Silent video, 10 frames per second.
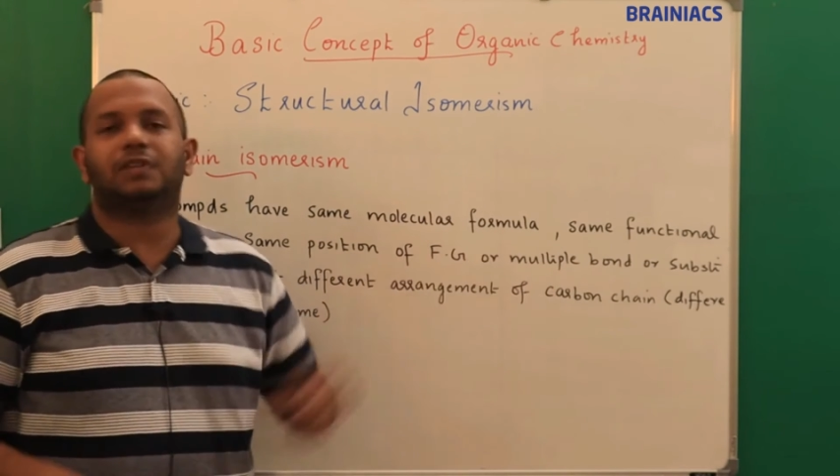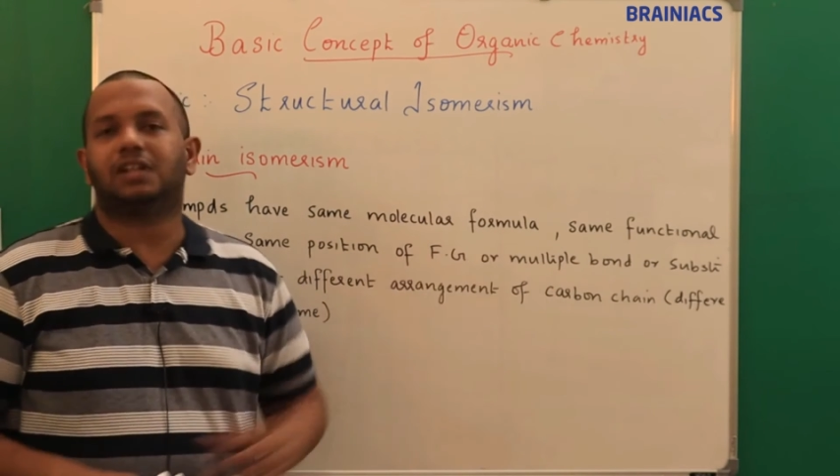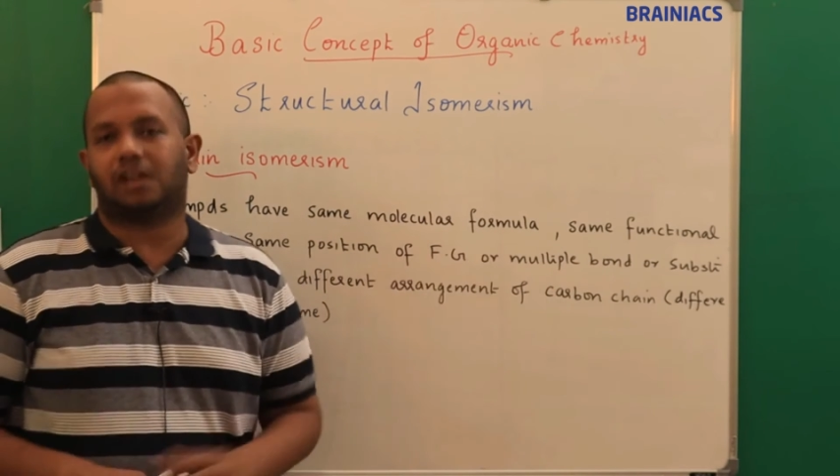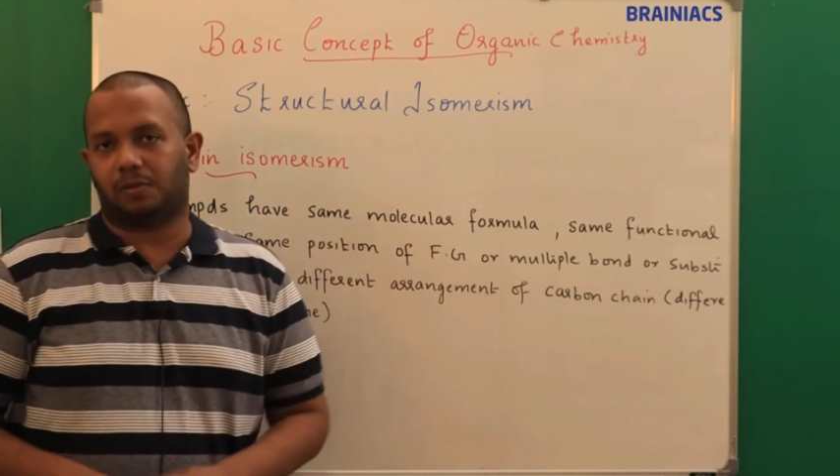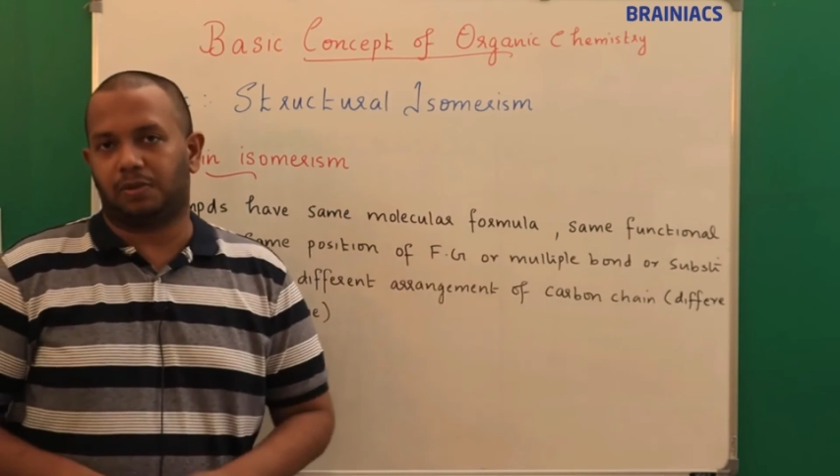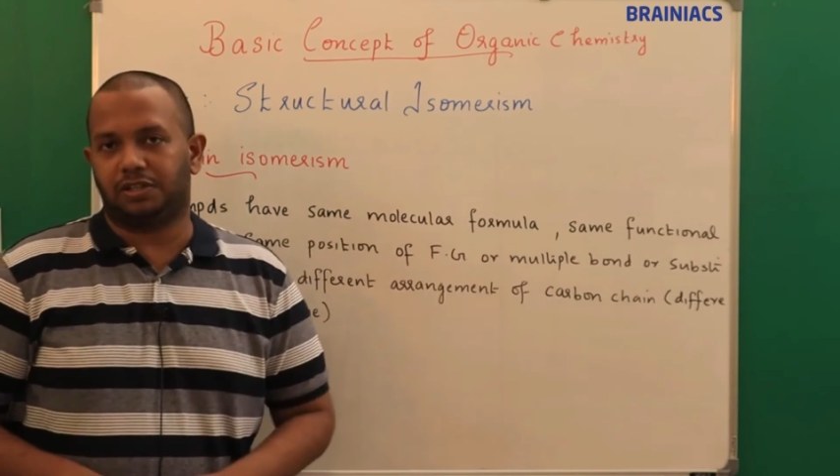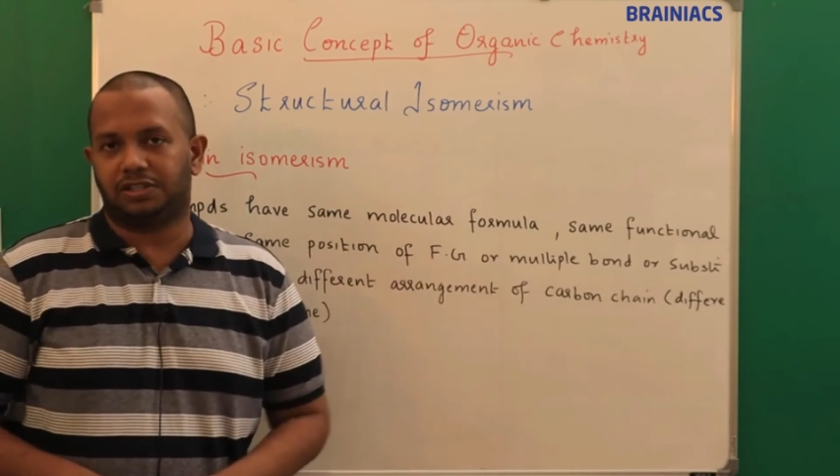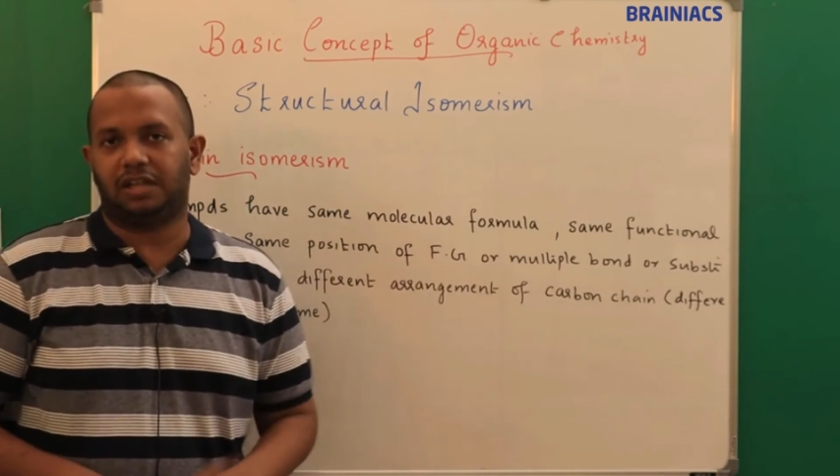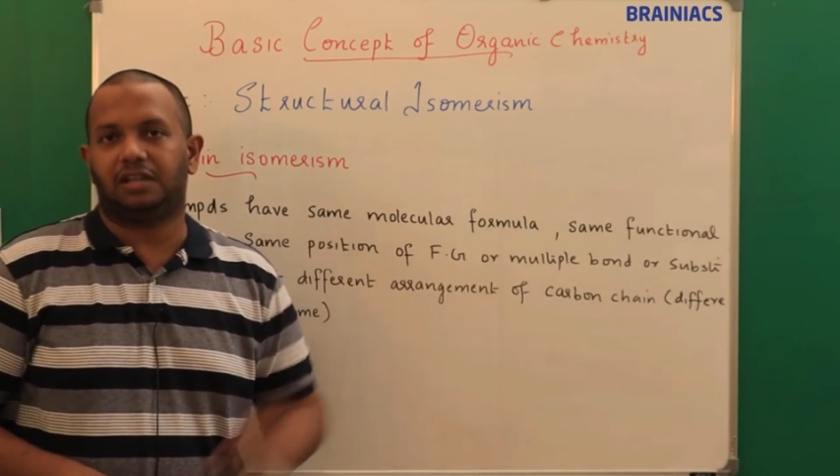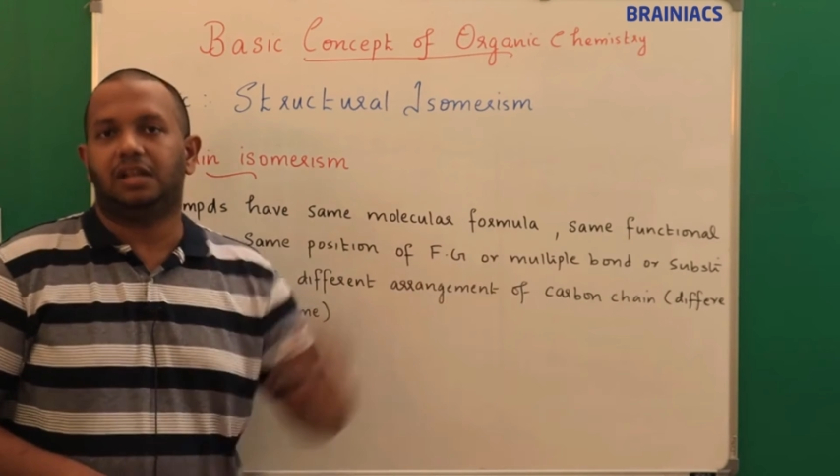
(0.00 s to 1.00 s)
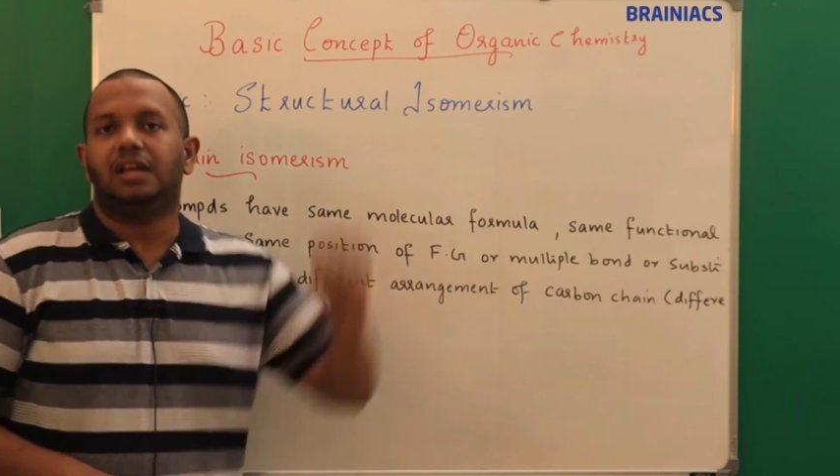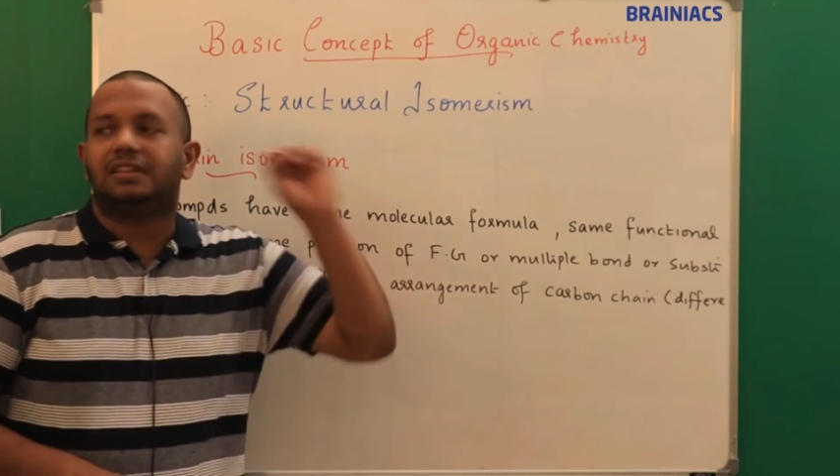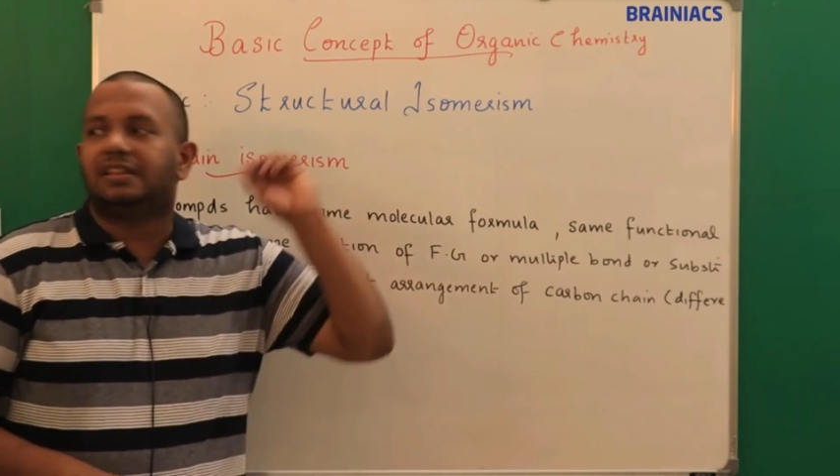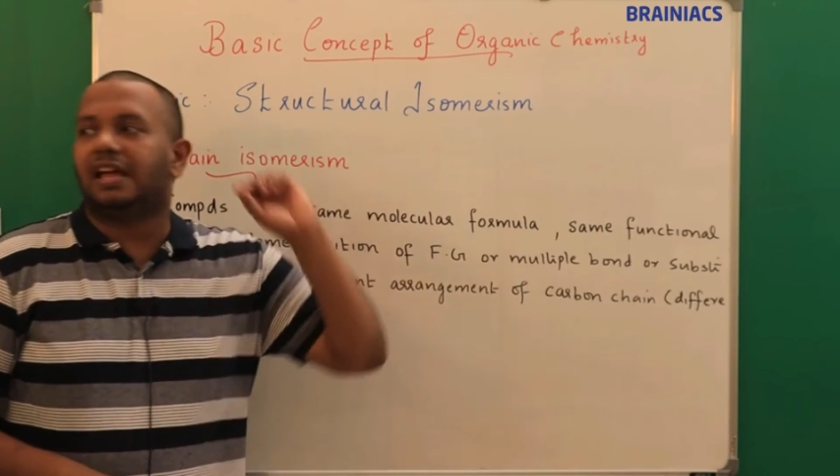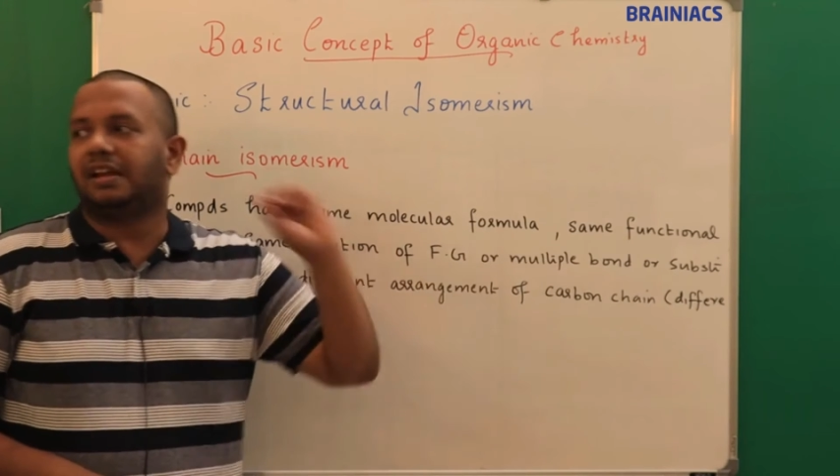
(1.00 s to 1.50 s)
of the carbon chain.
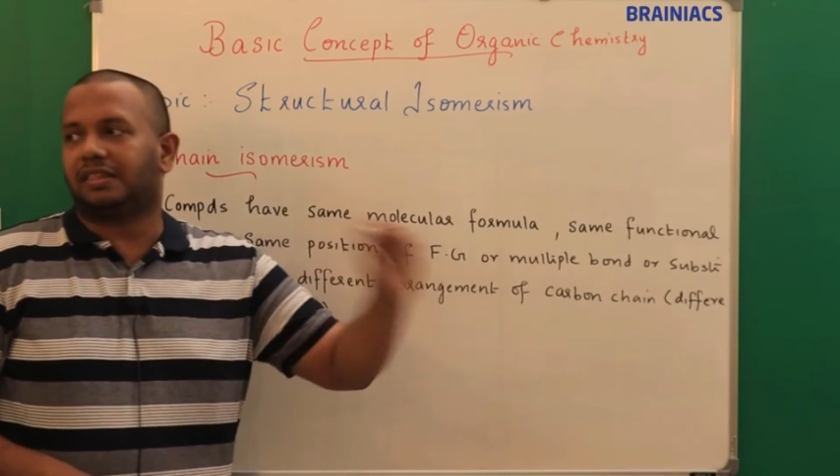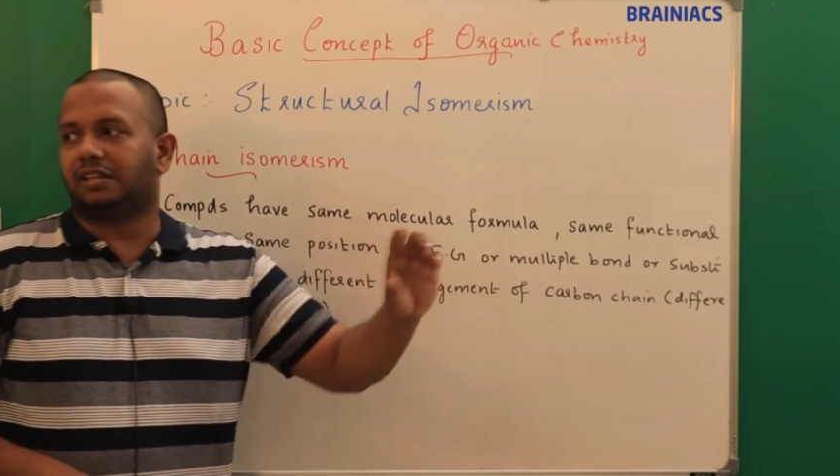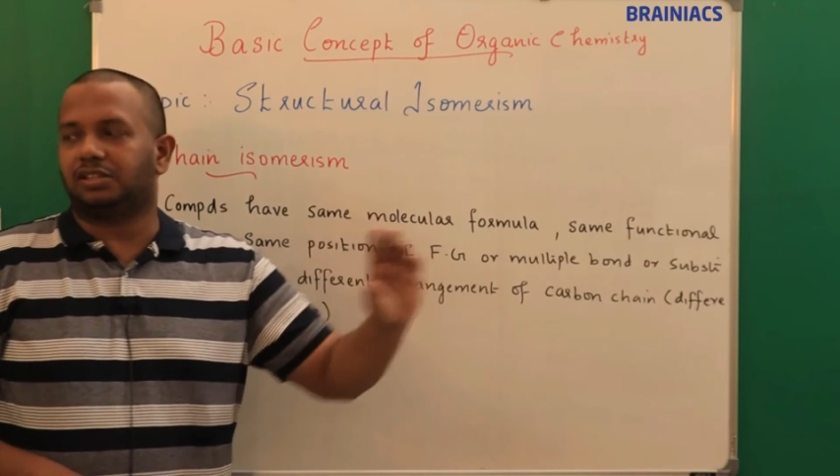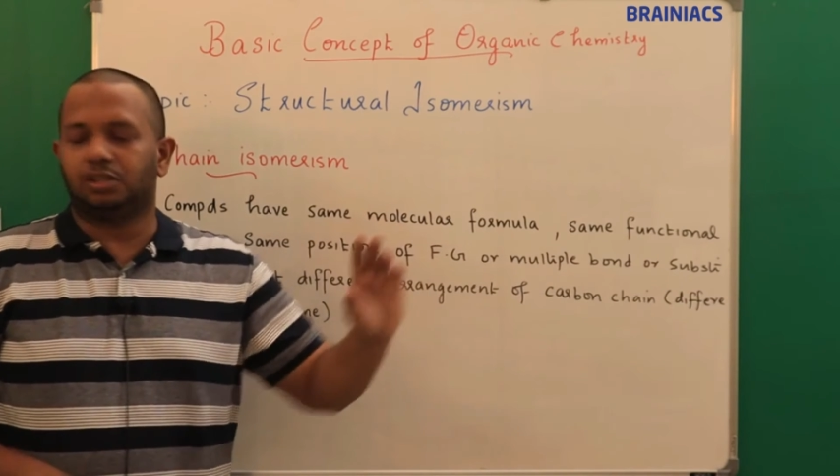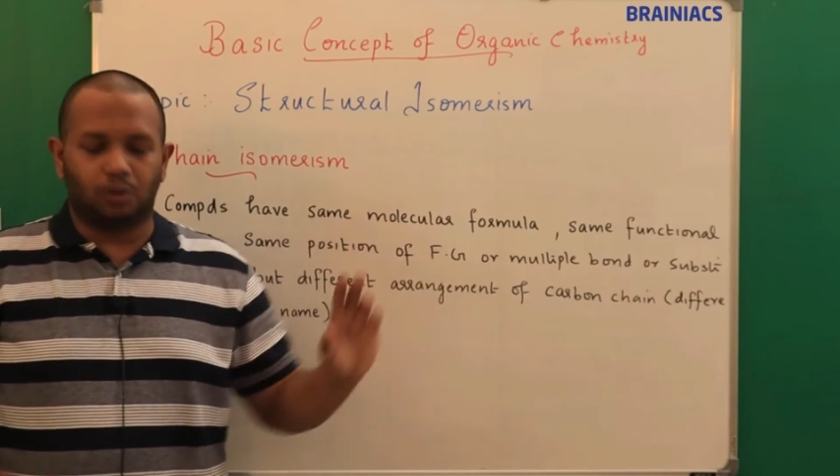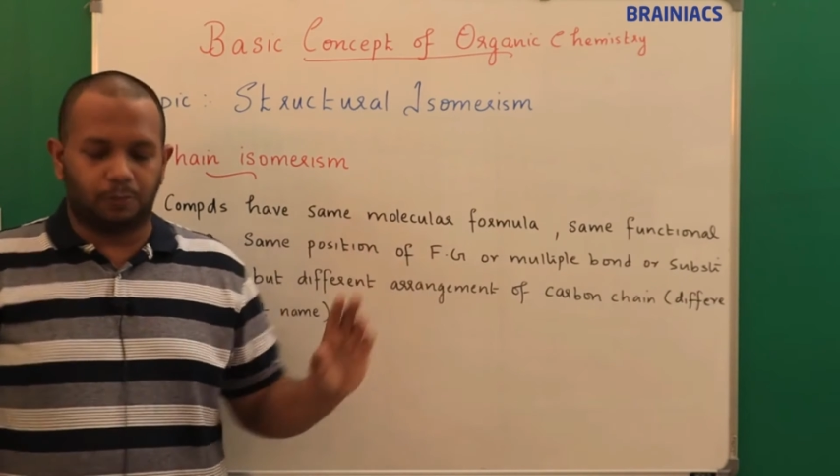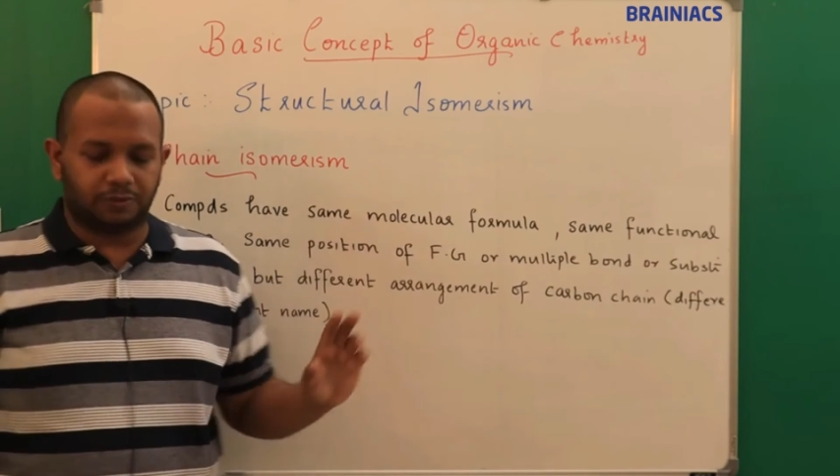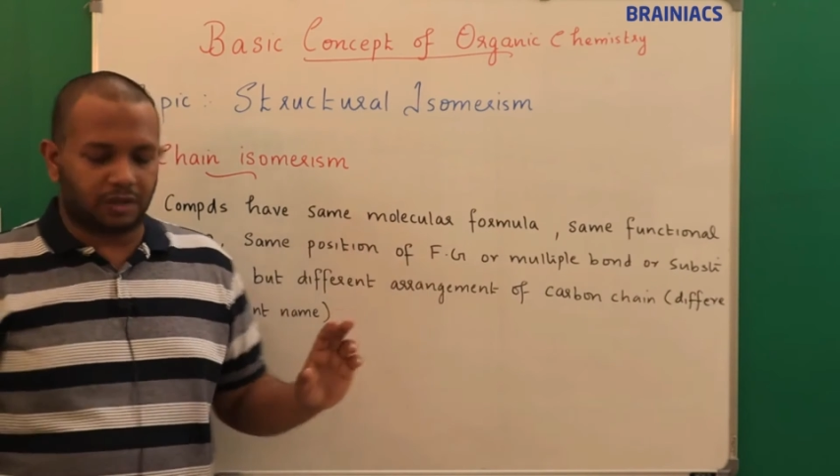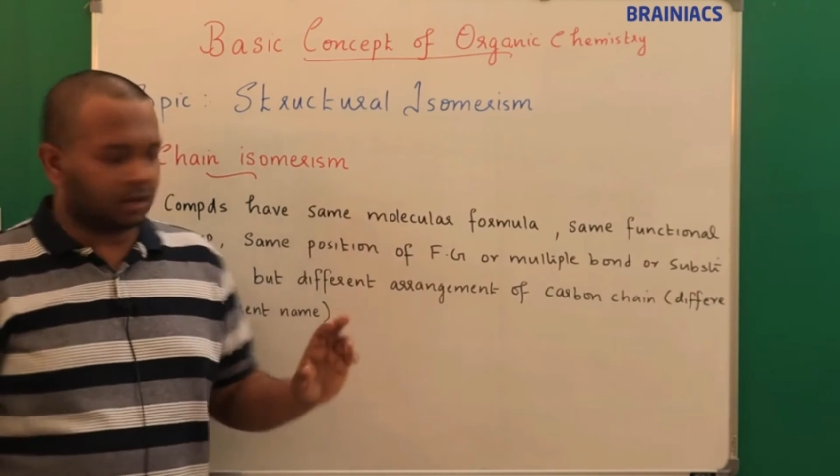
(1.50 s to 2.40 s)
Then such groups